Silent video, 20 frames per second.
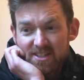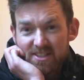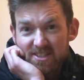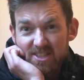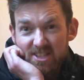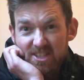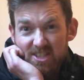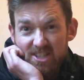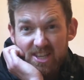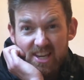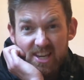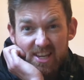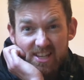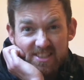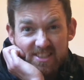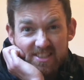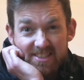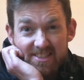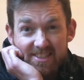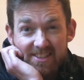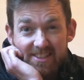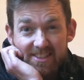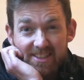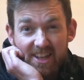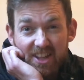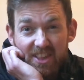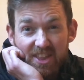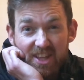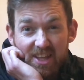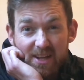6,
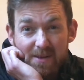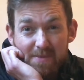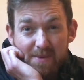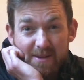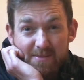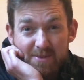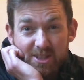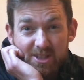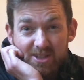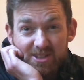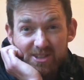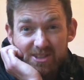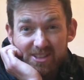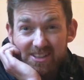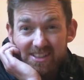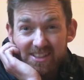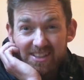I think I'm up to.